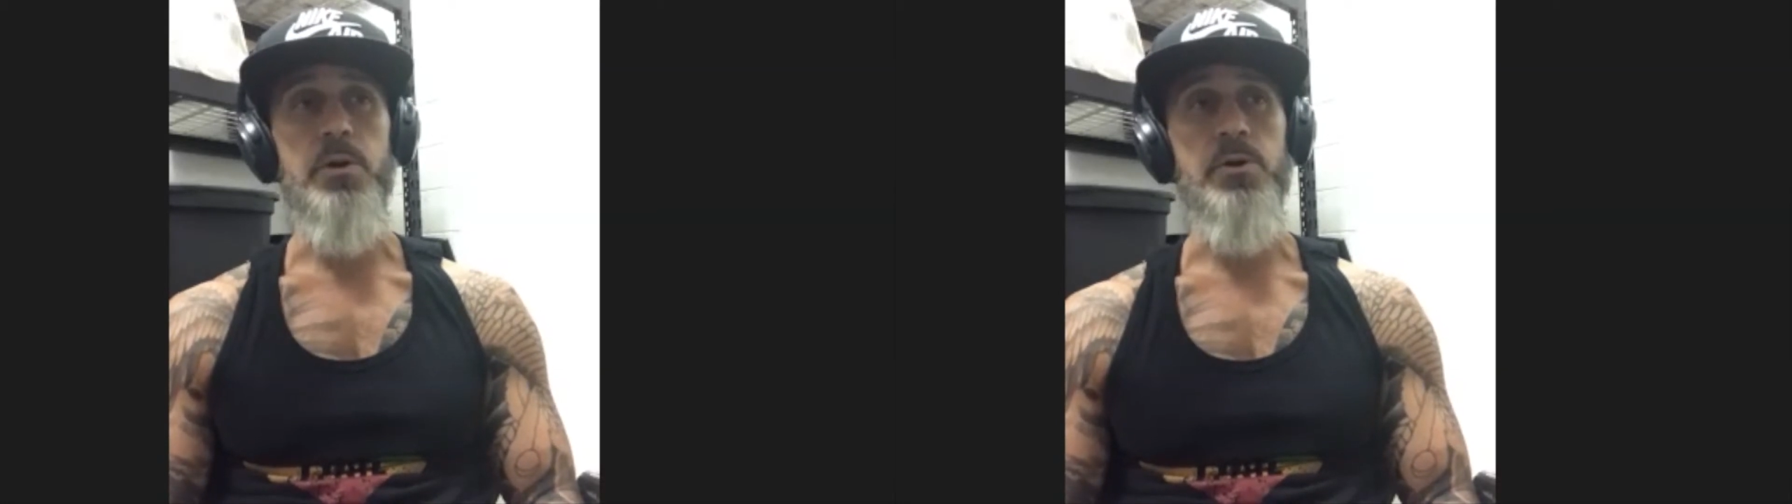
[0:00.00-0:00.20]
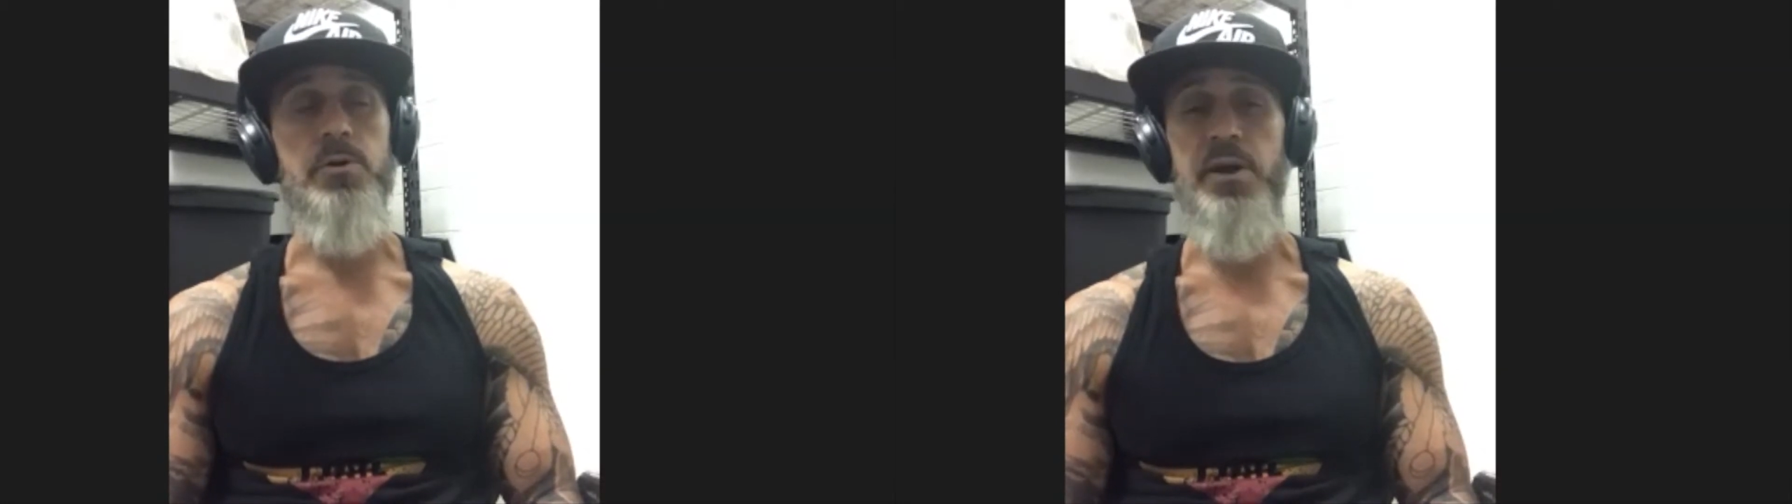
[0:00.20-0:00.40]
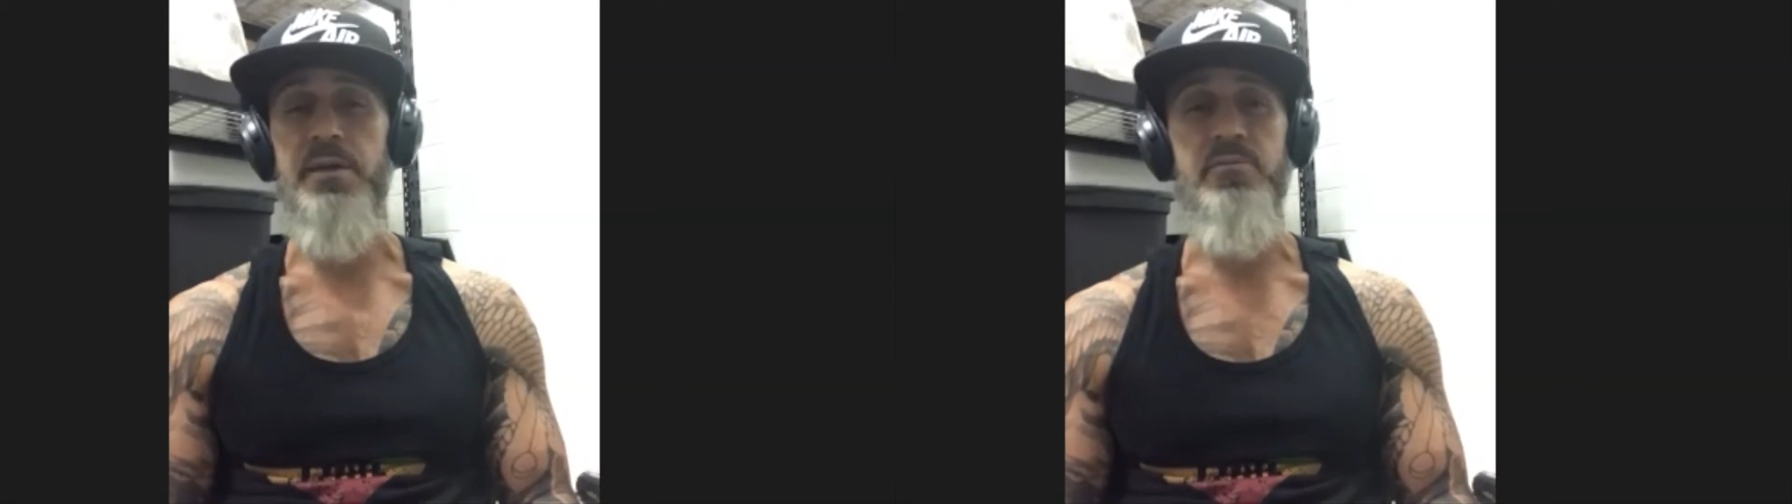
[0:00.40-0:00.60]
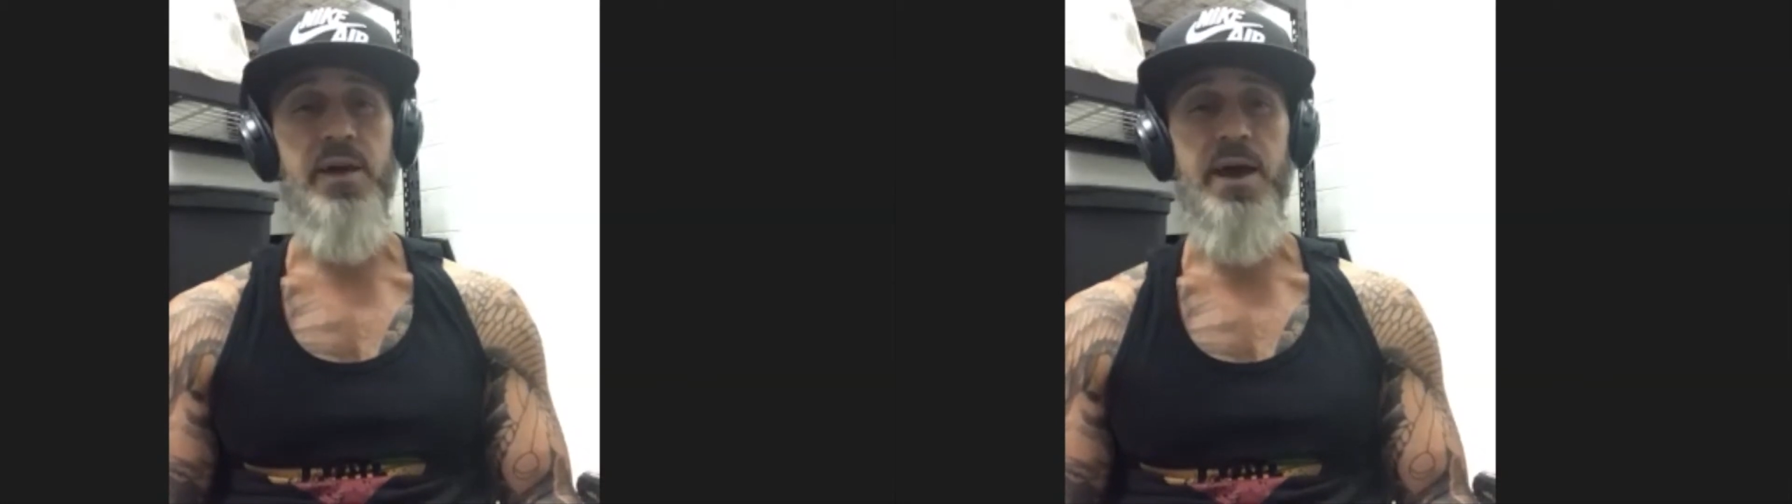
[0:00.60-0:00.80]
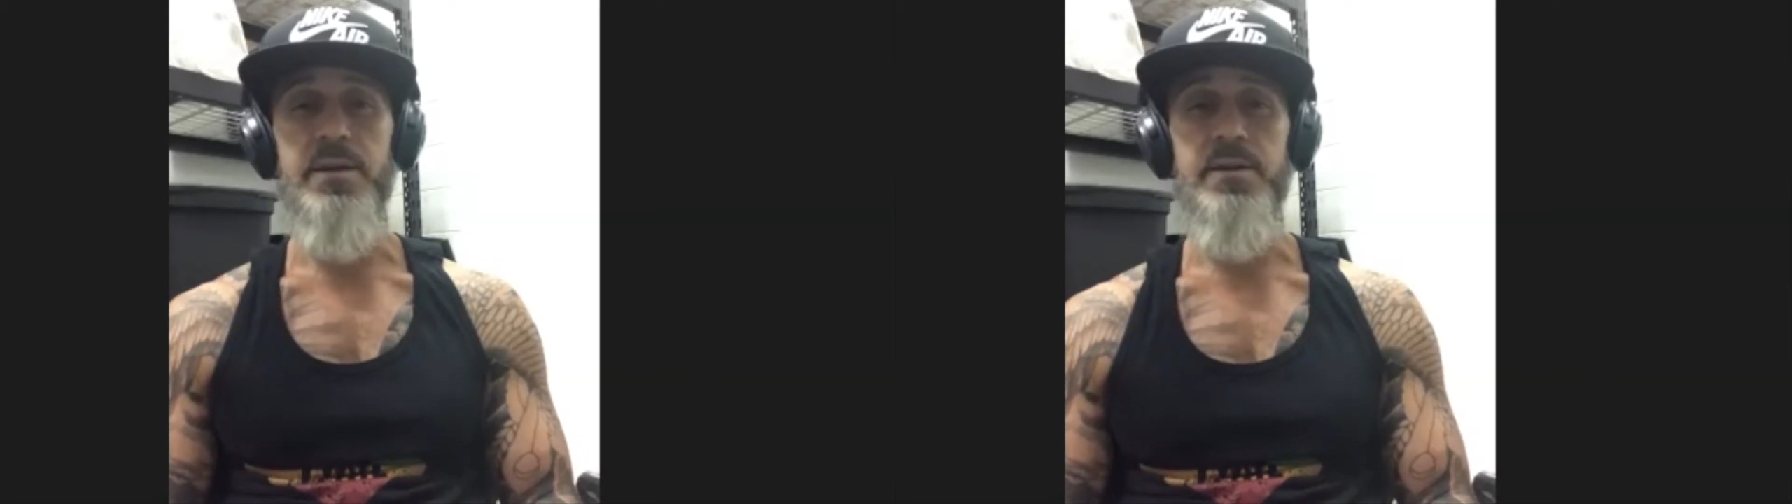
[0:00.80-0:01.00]
crave
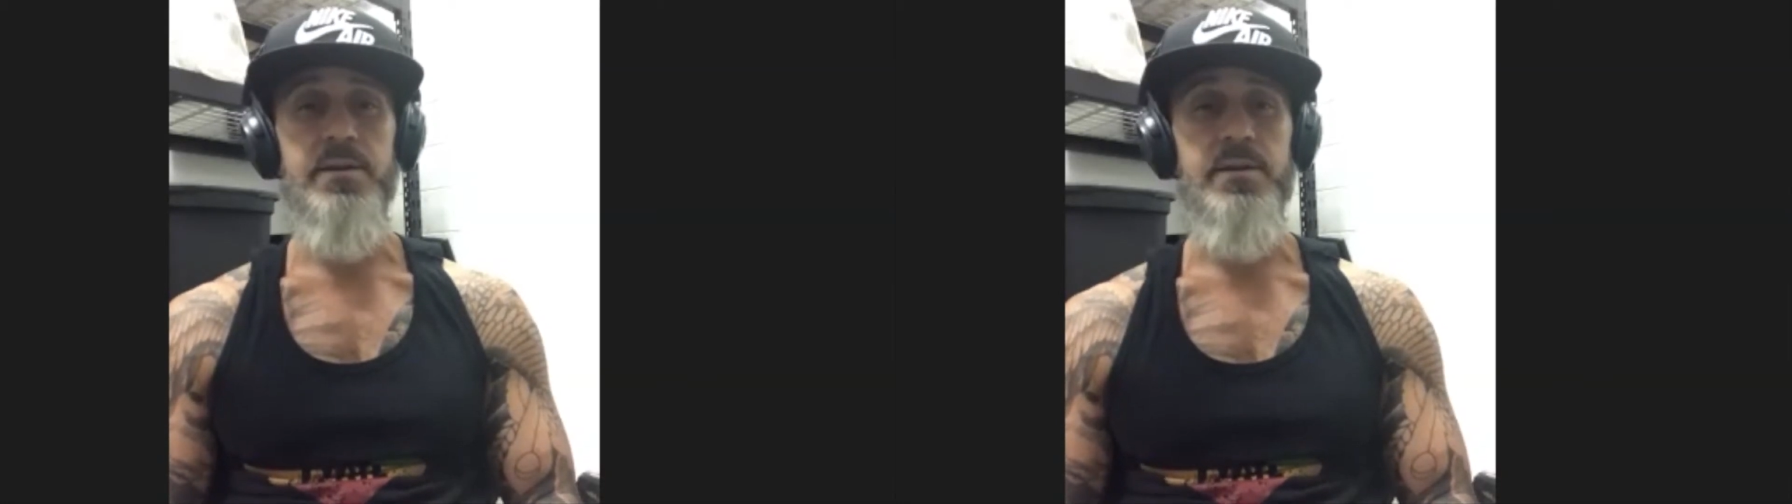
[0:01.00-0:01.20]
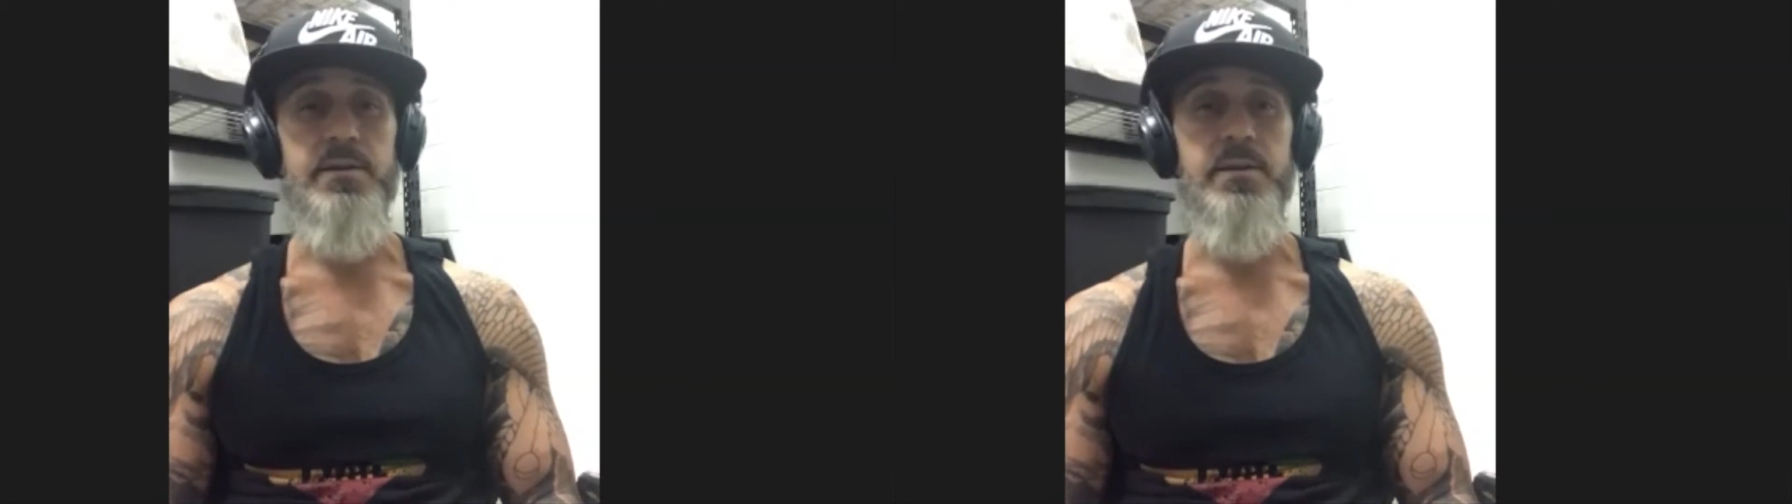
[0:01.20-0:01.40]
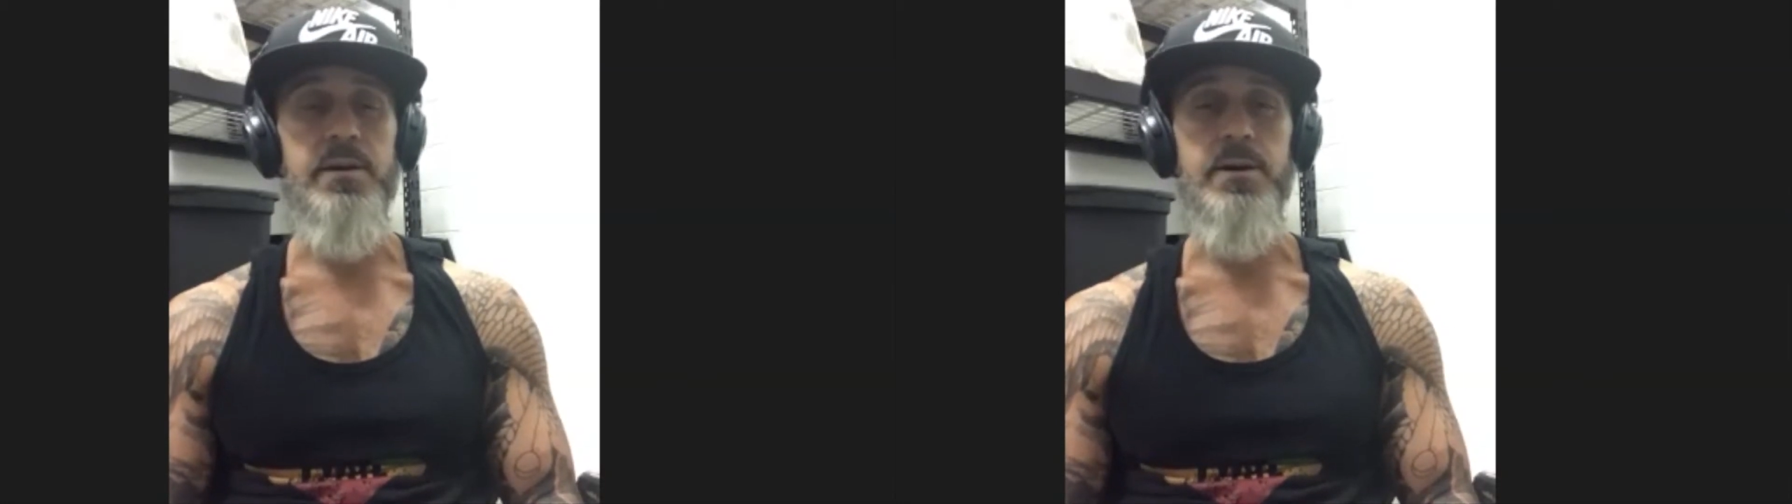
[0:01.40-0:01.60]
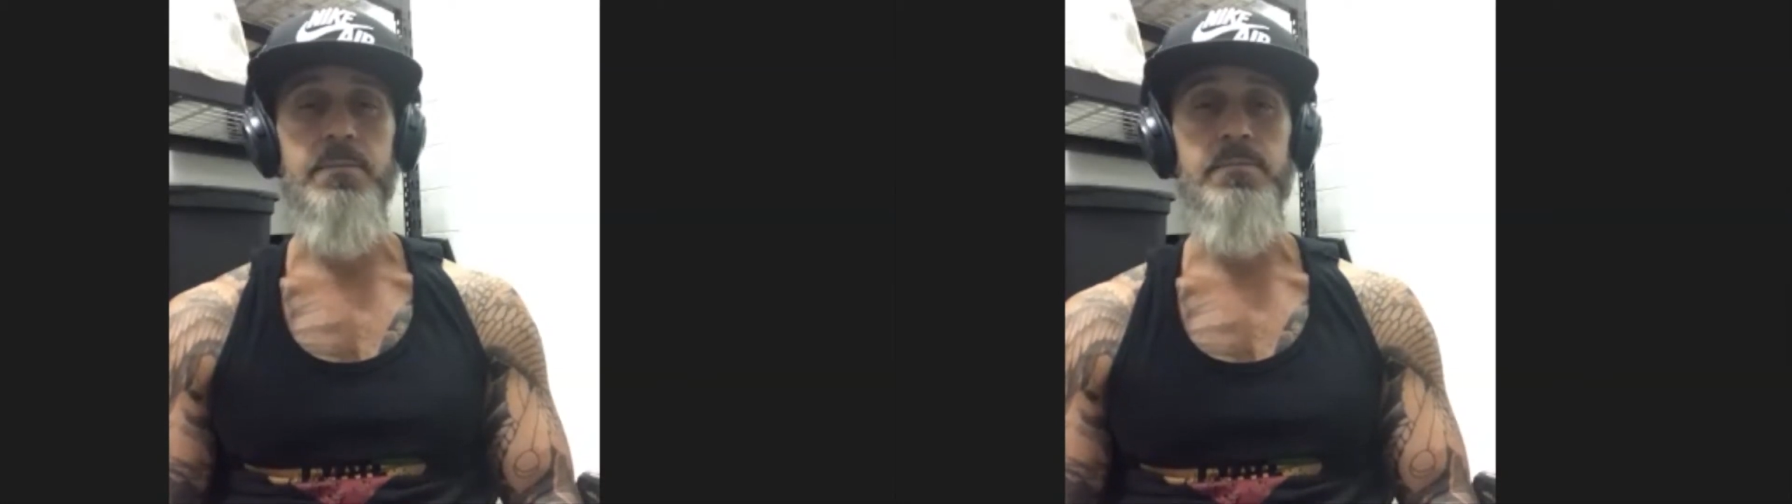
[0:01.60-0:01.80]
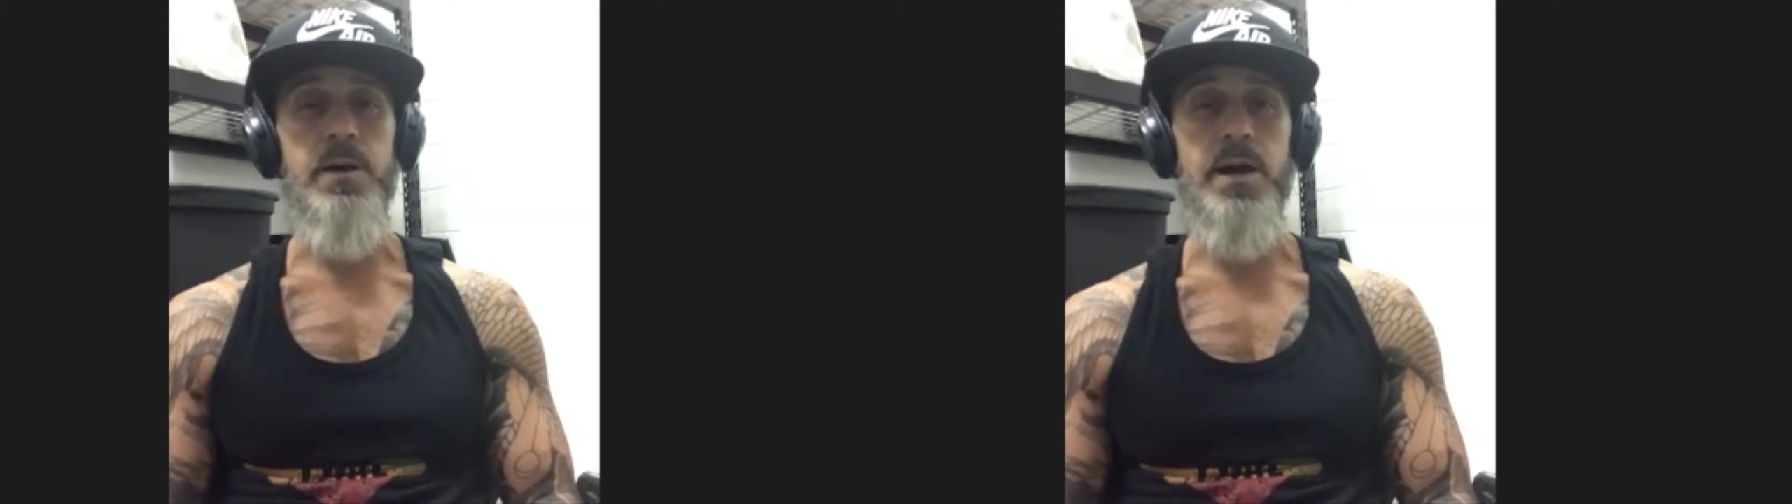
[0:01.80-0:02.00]
that,
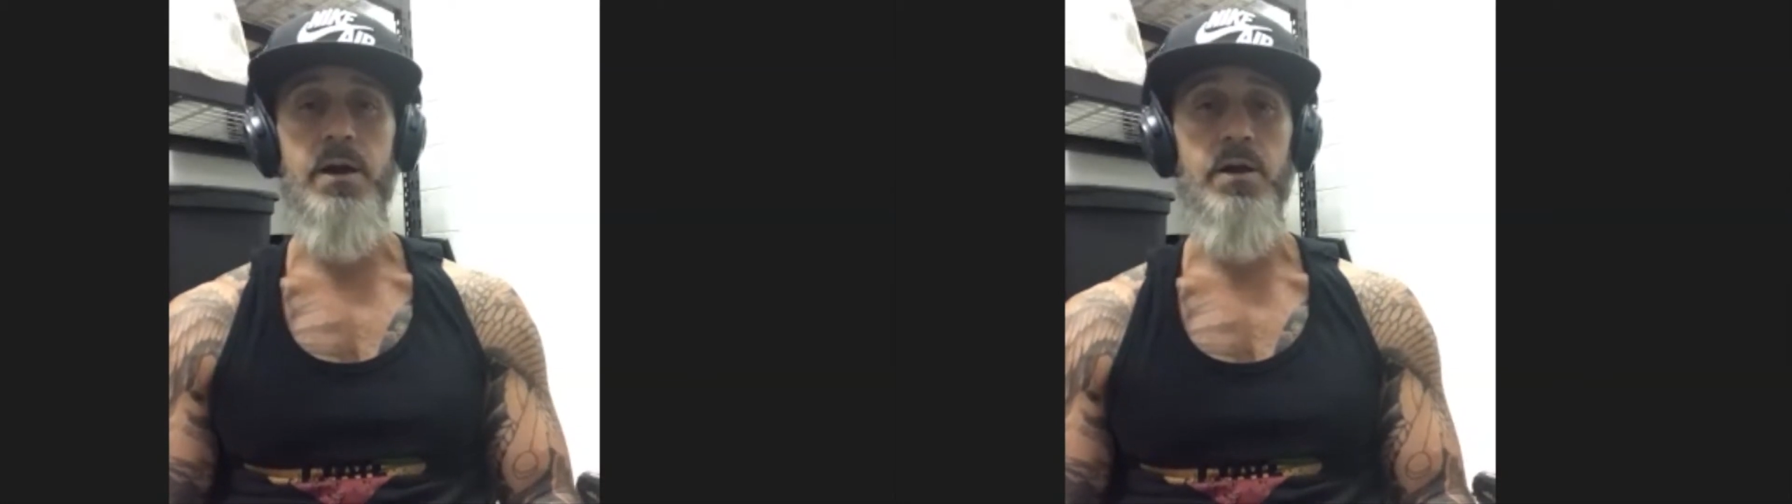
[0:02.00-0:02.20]
like